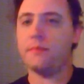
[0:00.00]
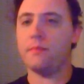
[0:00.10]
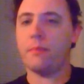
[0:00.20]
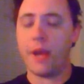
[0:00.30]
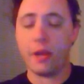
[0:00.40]

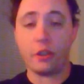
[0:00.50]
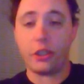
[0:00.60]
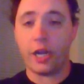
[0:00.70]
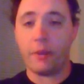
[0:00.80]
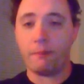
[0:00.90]
my other
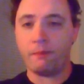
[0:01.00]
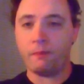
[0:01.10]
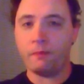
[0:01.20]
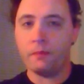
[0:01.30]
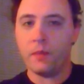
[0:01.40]
job.
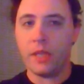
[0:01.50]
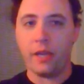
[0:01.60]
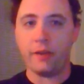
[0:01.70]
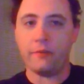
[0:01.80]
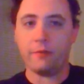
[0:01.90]

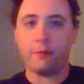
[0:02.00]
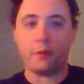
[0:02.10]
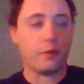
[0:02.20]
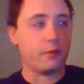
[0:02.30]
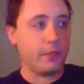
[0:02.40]
And
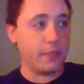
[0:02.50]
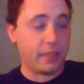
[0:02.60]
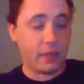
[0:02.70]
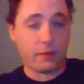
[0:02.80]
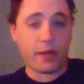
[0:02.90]

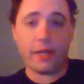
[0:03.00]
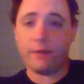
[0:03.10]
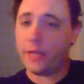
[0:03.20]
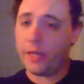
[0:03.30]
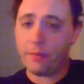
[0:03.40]
it's a number I
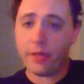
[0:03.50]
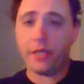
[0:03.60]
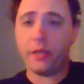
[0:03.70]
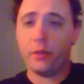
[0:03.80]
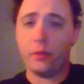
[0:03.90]
give to
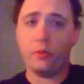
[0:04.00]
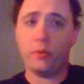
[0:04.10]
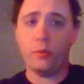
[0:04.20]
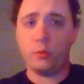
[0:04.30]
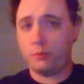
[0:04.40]
anybody
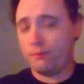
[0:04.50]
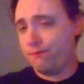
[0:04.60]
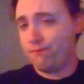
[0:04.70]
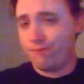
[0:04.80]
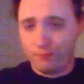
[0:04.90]
who,
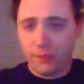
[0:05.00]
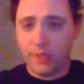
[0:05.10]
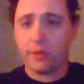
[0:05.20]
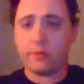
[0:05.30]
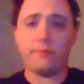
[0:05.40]

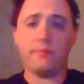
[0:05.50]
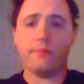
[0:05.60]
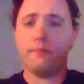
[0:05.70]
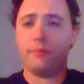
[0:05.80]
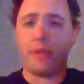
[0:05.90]

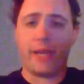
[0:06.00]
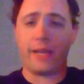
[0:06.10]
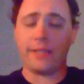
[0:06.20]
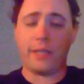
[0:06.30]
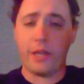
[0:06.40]
like
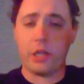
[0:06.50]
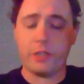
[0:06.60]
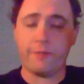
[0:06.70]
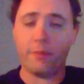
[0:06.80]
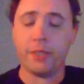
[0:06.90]
Xcel
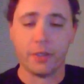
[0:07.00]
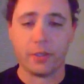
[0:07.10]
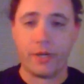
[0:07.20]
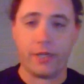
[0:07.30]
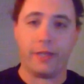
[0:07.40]
Energy for
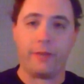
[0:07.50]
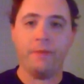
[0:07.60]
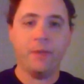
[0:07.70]
bills or anything.